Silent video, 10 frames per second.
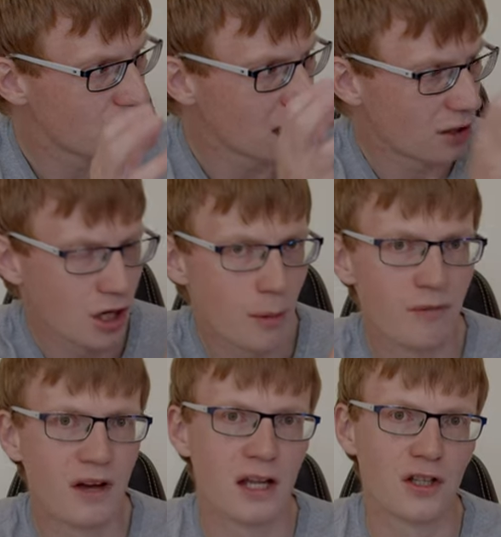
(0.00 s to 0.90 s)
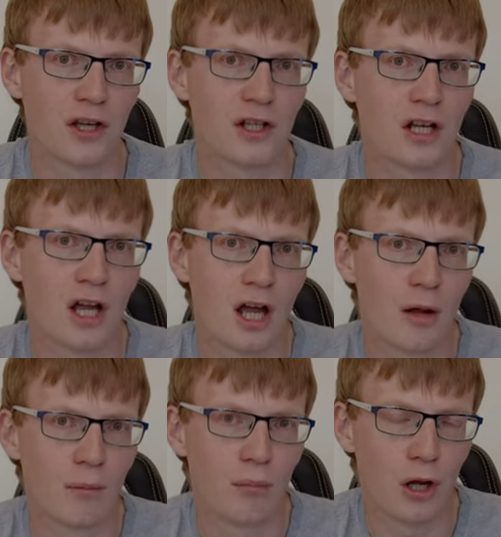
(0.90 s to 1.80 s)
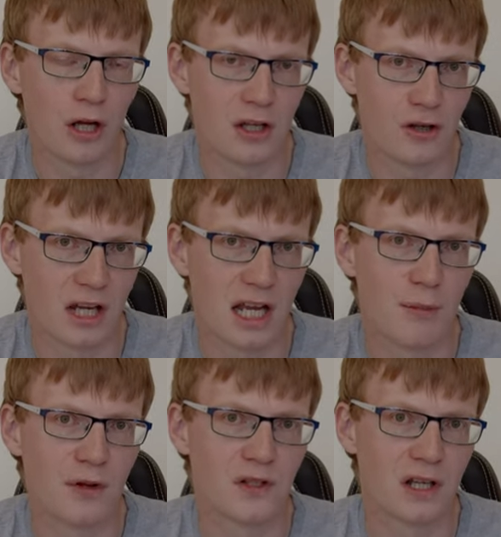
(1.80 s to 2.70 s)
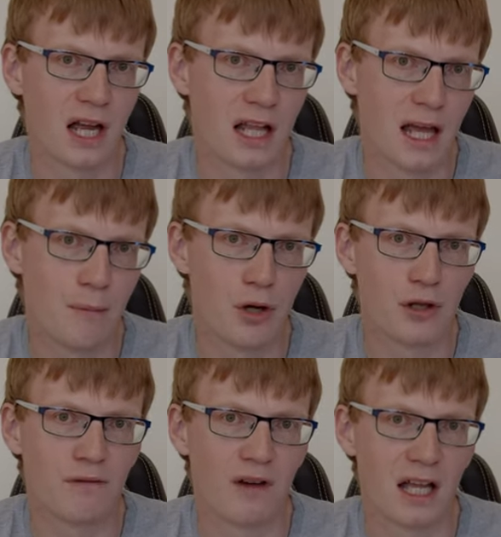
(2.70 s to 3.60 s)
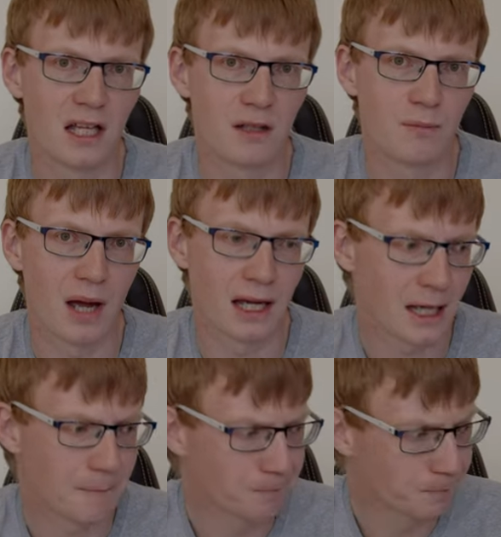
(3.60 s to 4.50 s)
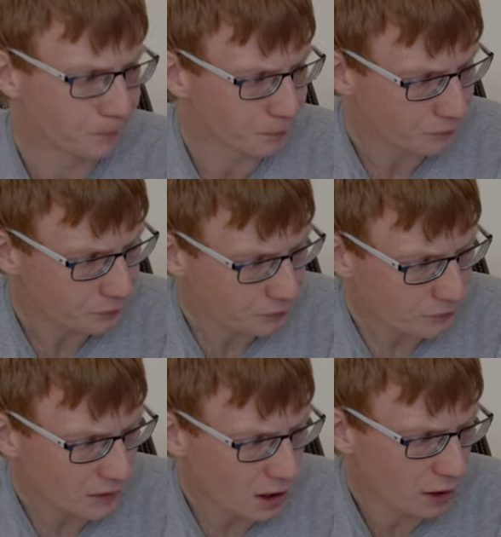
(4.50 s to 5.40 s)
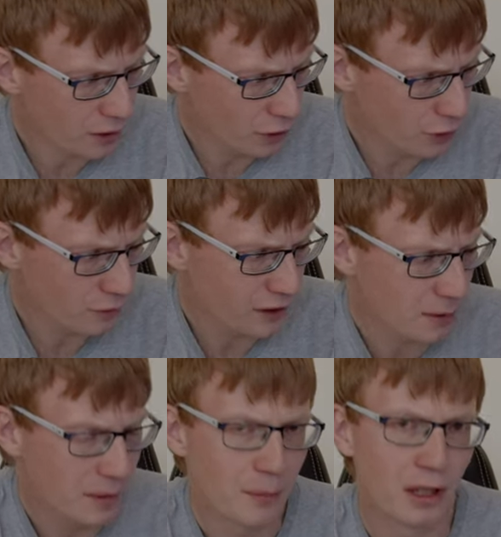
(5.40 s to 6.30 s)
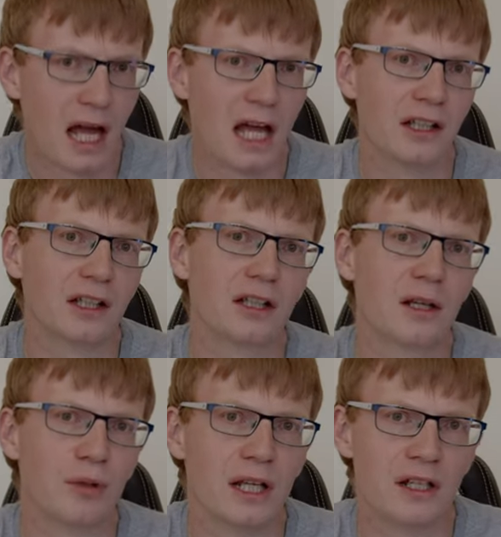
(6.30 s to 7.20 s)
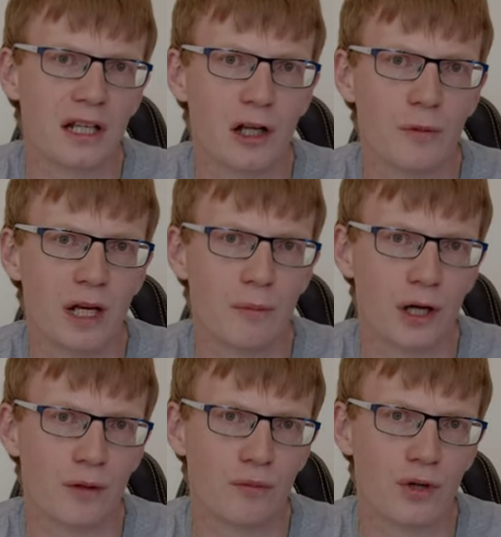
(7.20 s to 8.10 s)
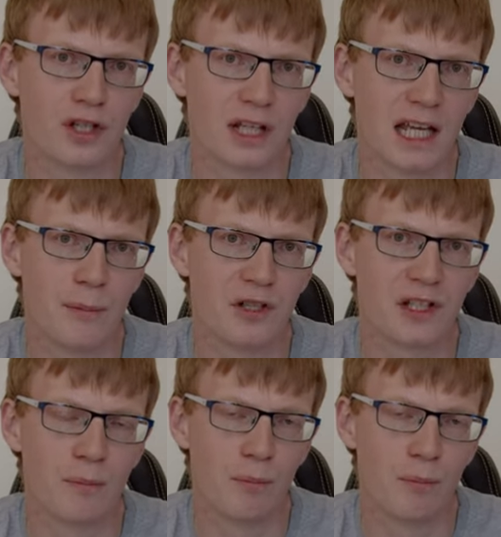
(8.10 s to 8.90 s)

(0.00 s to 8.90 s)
take the top fans out, plug in your cables and then put the fans back in. The other thing people had complained a little bit about was the cables at the